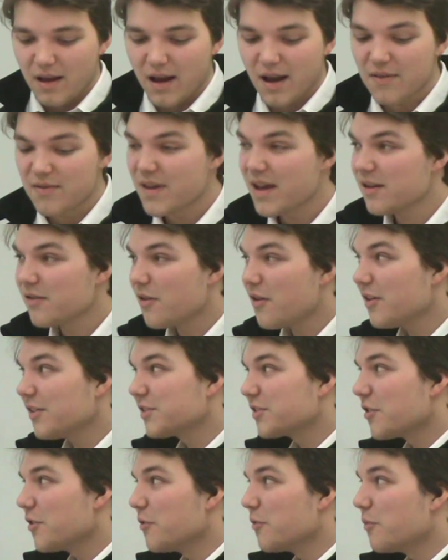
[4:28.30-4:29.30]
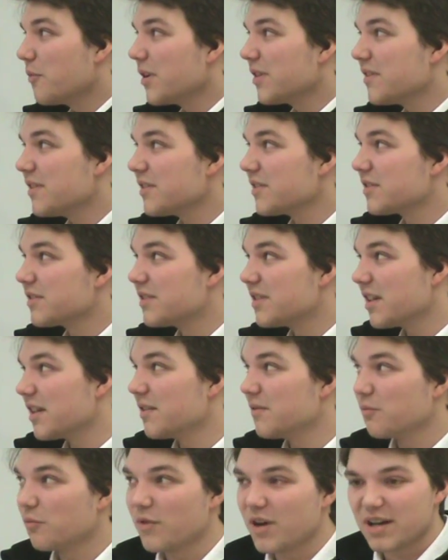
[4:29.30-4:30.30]
And then also what this
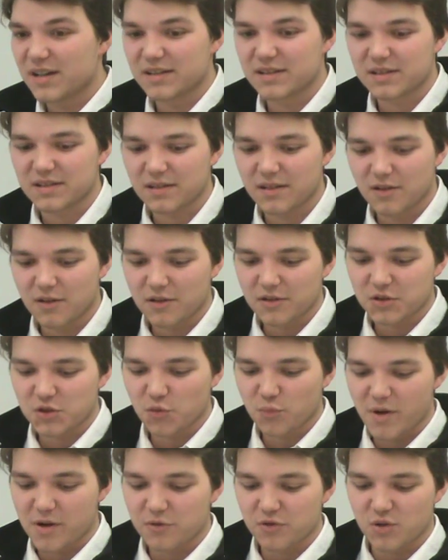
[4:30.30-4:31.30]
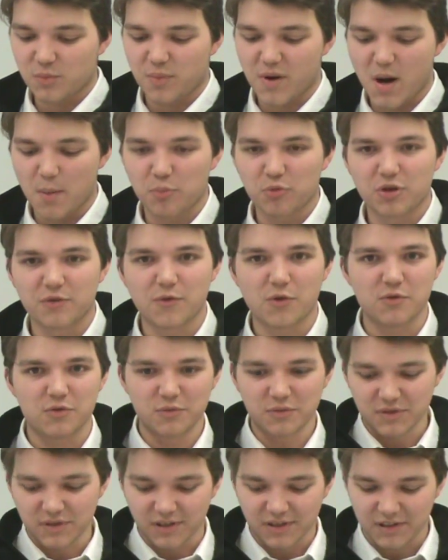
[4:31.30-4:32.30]
did was it also rendered the popular vote
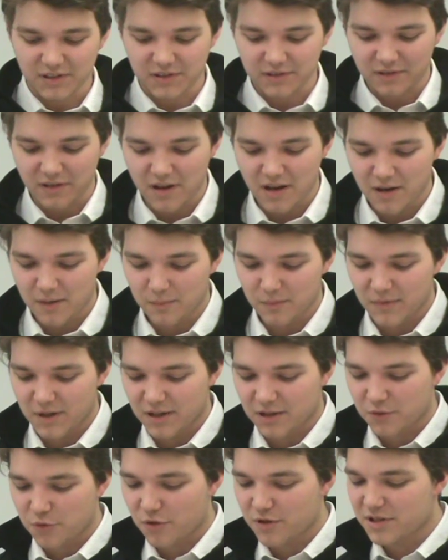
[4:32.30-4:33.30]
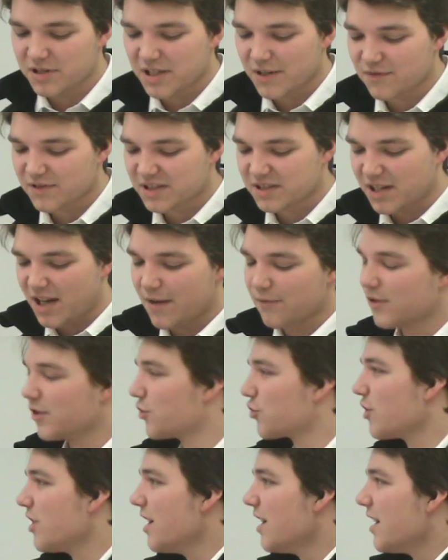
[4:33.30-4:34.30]
useless. And according to David
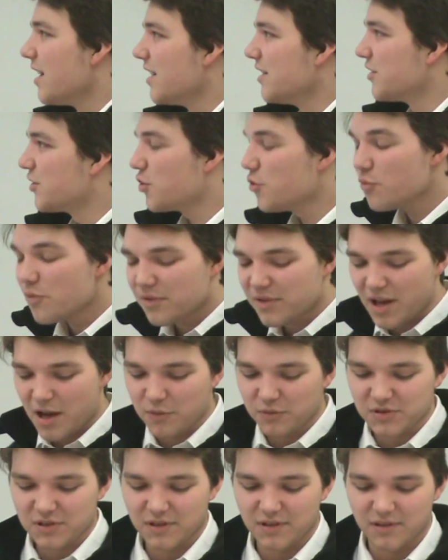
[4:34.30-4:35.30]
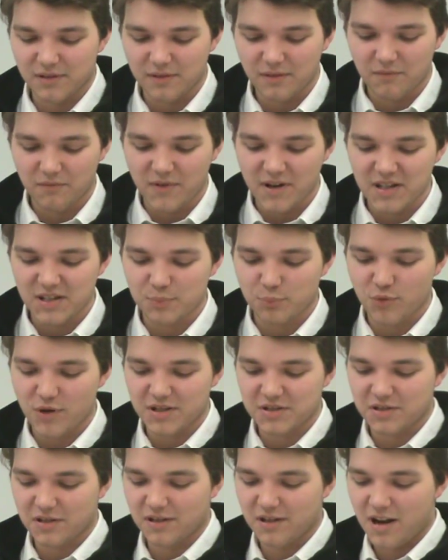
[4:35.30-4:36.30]
Savage, in 2000, Vice
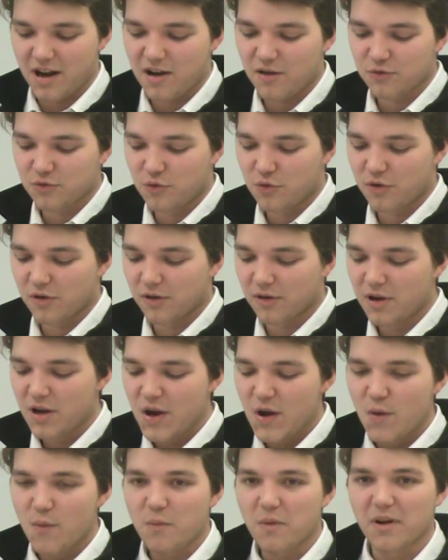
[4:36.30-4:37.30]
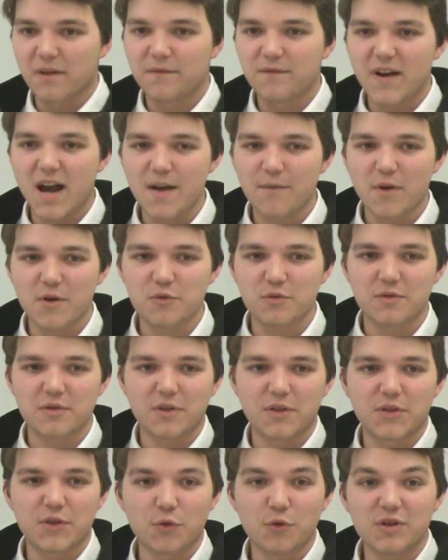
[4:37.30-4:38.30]
President Al Gore won
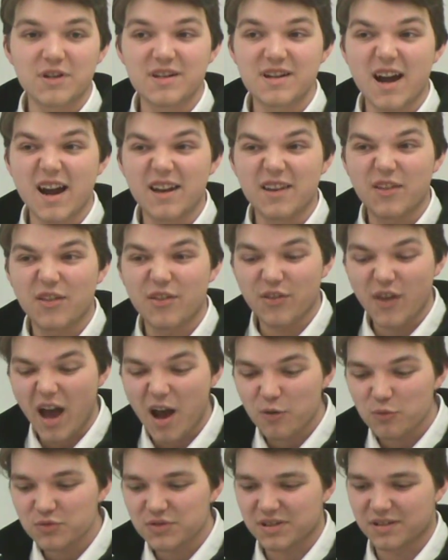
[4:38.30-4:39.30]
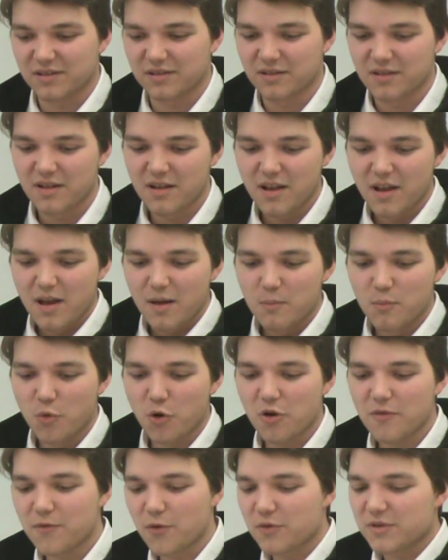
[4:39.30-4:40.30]
539,000
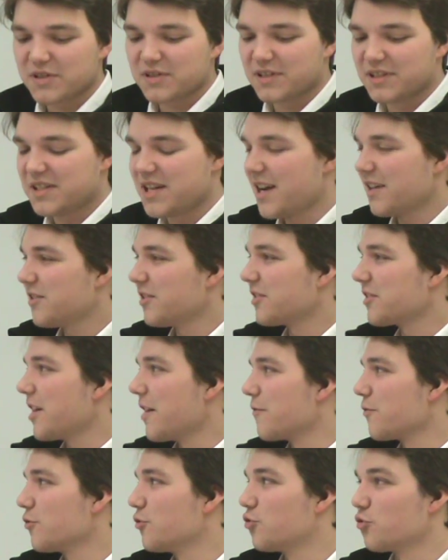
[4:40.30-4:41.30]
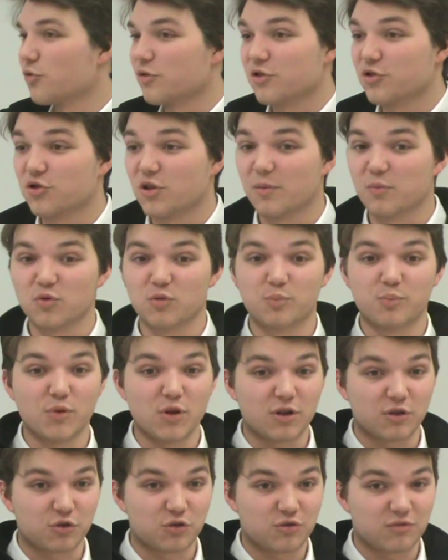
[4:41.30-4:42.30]
more votes than Texas Governor George W.
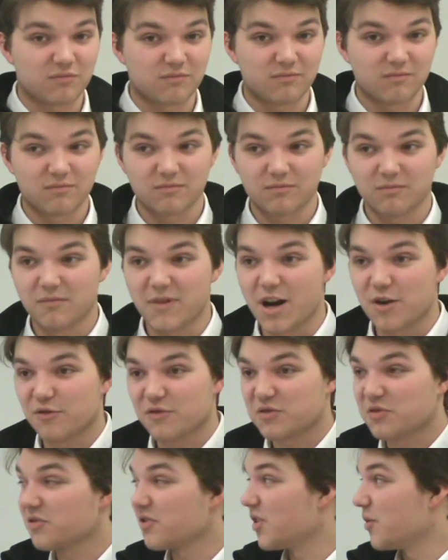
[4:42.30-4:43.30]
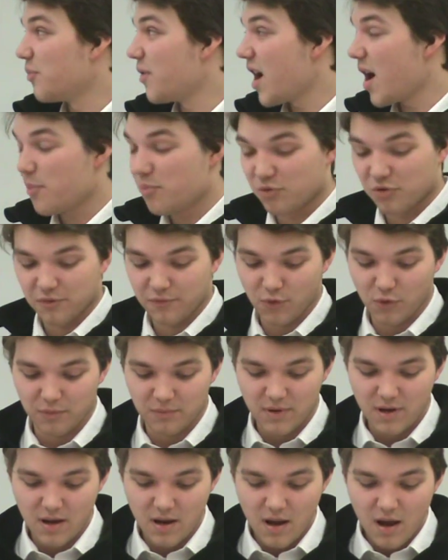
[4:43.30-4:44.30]
Bush. Mind you, this is in the popular vote.
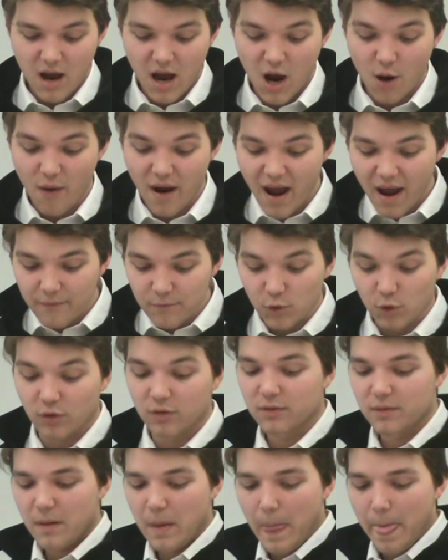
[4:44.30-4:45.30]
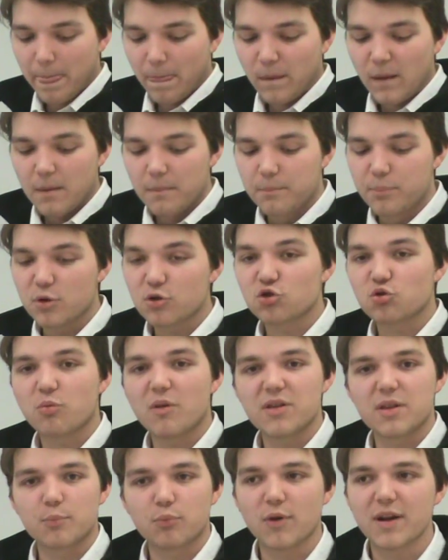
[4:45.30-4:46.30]
However, Bush
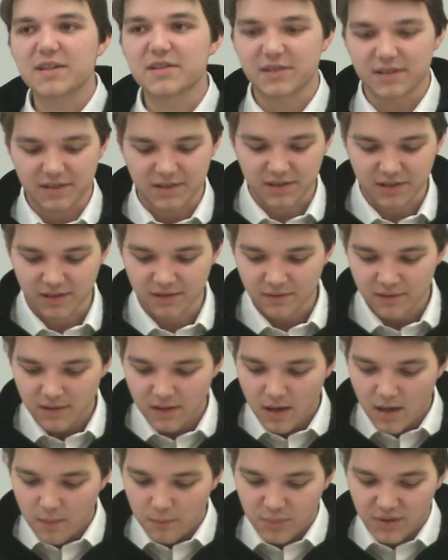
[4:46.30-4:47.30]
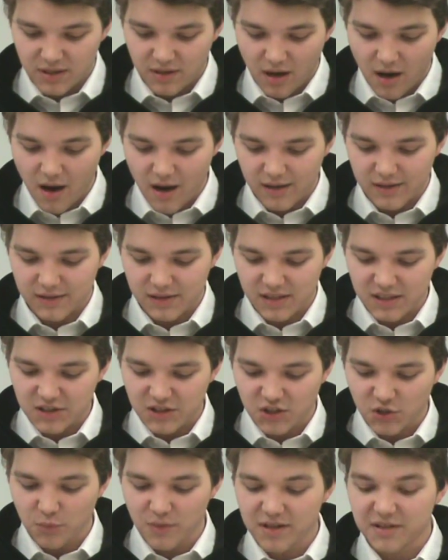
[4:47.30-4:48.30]
won the presidency because he
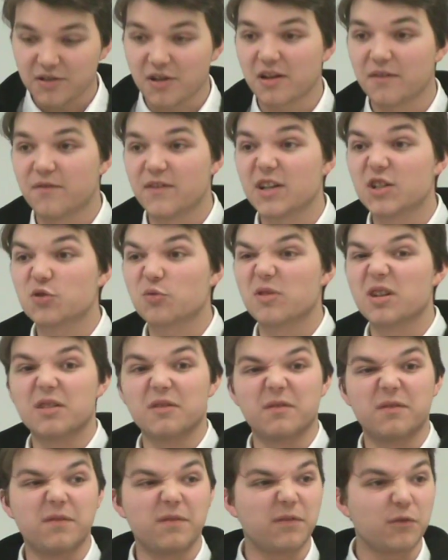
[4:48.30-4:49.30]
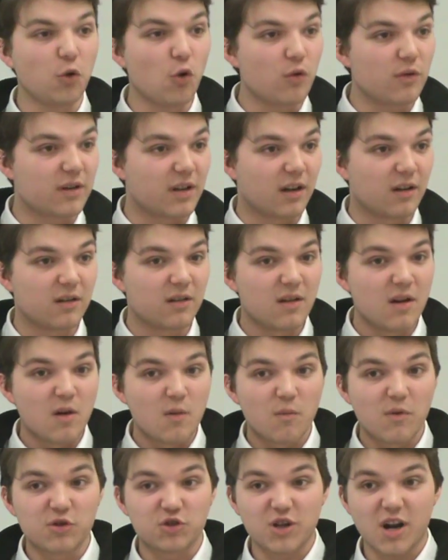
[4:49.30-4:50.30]
squeaked out a victory in Florida,
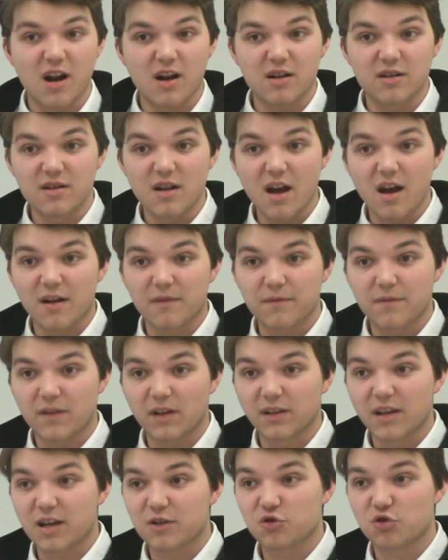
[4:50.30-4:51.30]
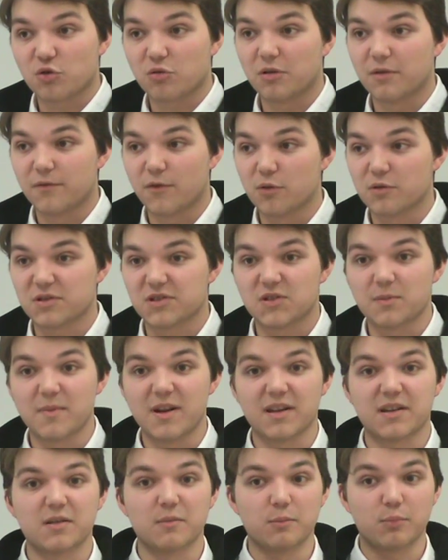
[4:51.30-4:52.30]
which had enough electoral votes to
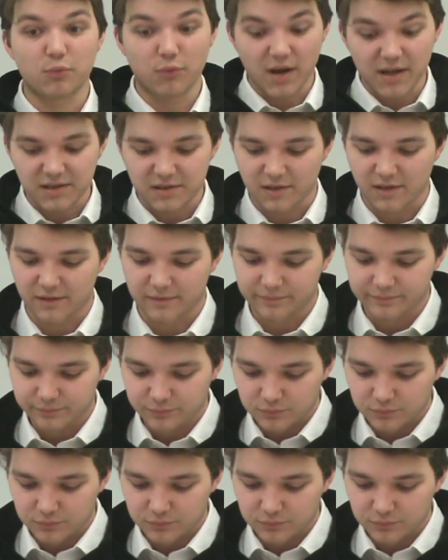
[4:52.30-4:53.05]
make him president.